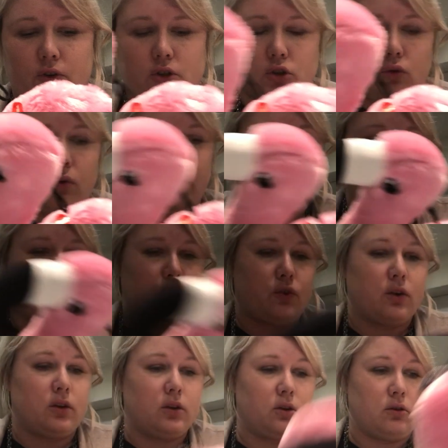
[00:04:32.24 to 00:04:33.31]
for toys
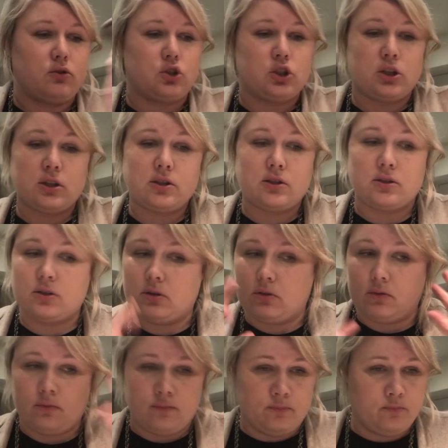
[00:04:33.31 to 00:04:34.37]
for a little Shih
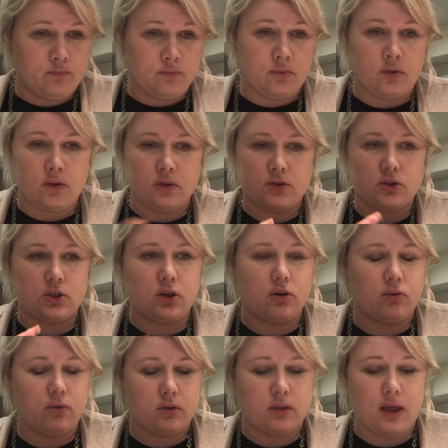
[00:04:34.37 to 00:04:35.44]
Tzu.
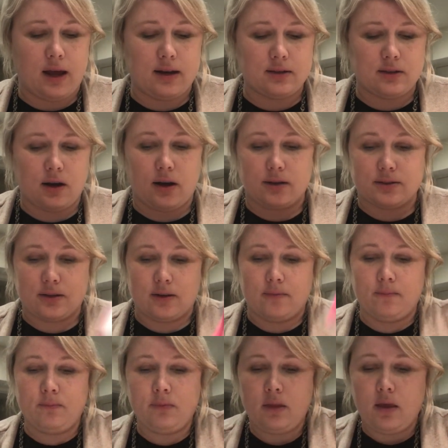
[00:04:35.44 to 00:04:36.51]
So that is
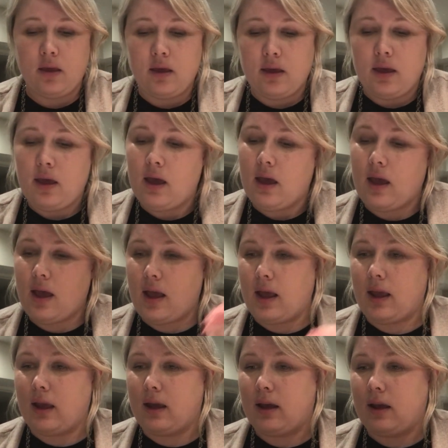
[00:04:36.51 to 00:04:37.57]
awesome.
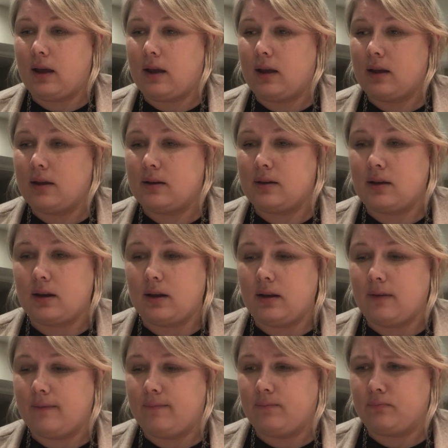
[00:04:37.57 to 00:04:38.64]
And
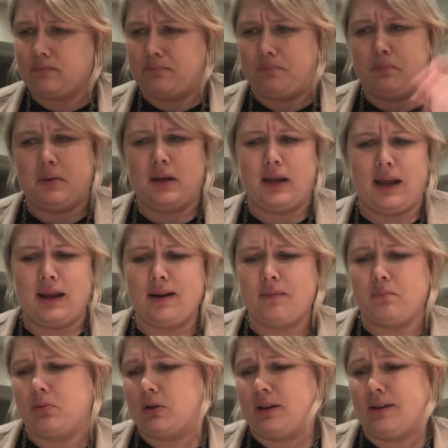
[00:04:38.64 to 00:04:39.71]
Banana
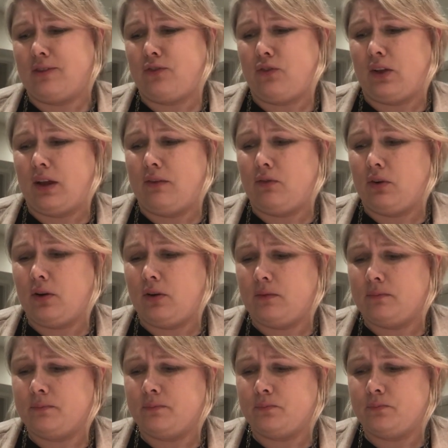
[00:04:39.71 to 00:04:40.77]
Bliss flavor,
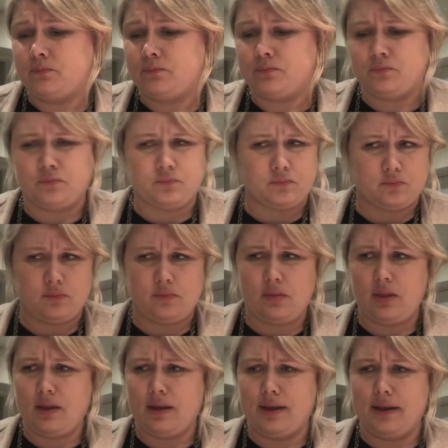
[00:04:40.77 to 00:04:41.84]

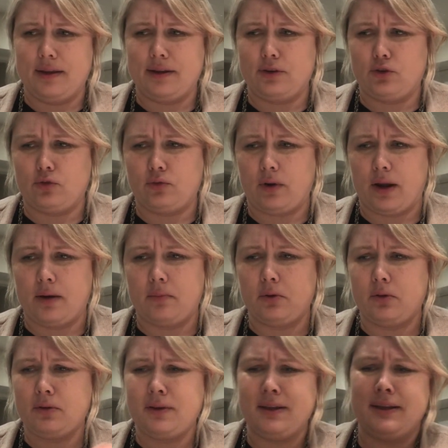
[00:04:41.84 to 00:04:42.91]

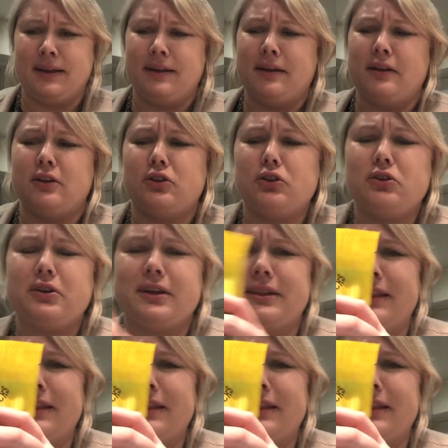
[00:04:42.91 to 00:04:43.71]
incredible. Look